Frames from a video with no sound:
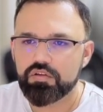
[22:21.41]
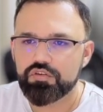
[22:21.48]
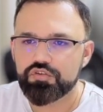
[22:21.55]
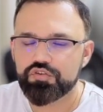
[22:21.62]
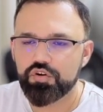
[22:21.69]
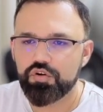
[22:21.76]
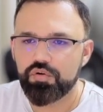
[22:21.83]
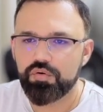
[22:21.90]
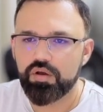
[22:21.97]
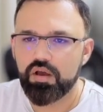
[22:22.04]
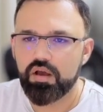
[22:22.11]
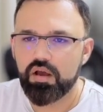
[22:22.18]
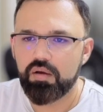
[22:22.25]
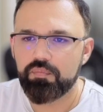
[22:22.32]
So
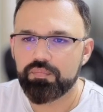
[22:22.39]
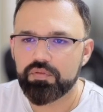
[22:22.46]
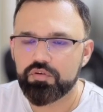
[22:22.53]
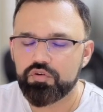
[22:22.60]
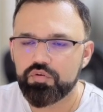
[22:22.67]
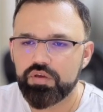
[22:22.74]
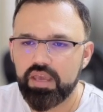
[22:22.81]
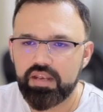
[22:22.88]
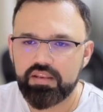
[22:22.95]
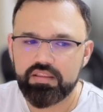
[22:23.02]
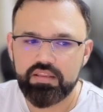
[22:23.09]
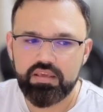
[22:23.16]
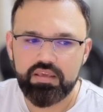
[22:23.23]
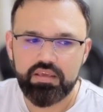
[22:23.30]
to get
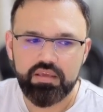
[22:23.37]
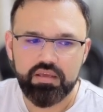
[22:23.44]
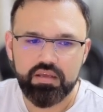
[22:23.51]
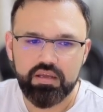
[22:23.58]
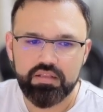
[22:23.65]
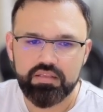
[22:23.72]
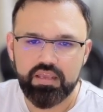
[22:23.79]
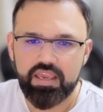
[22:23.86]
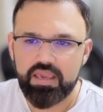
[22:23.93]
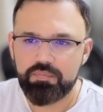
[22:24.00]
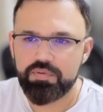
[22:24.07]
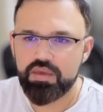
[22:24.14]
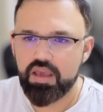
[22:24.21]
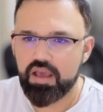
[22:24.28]
the
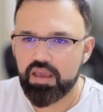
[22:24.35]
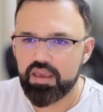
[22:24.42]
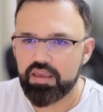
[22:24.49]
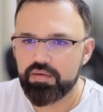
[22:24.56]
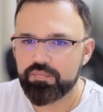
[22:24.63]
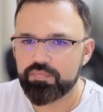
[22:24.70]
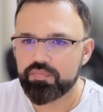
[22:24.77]
API,